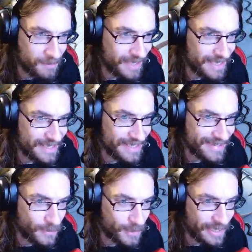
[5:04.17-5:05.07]
I'm getting to
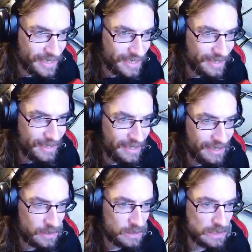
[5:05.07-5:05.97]
three.
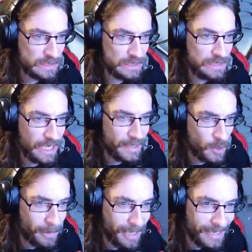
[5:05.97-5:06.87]
Ooh, I
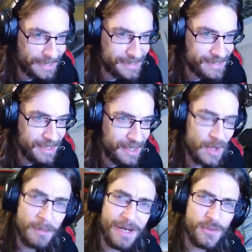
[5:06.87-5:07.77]
don't mind.
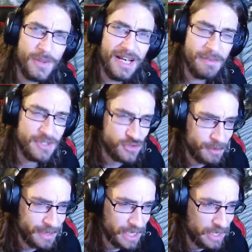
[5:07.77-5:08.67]
Oh, yeah, by the way, I've been
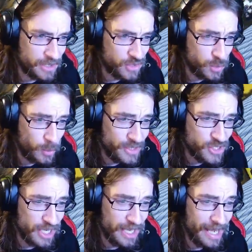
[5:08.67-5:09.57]
streaming on
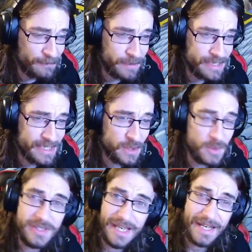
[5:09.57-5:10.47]
Twitch every
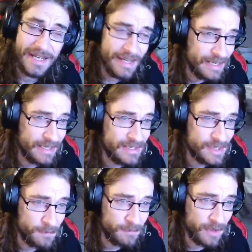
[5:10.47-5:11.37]
single day
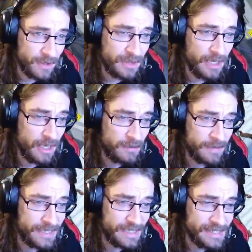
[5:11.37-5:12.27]
so far
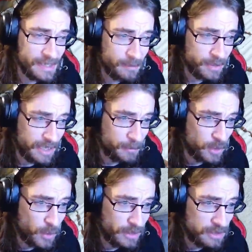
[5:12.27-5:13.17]
of December, and I'm
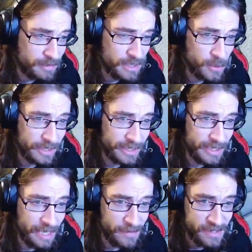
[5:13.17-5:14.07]
going to be doing it
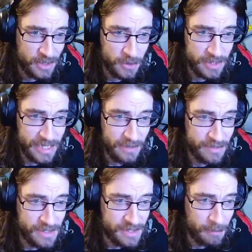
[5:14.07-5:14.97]
every single day of
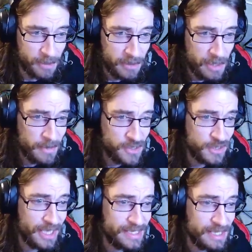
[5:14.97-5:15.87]
December. Make sure
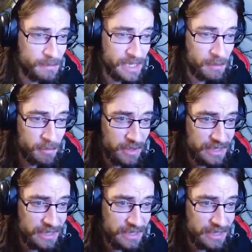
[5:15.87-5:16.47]
you guys hit me up.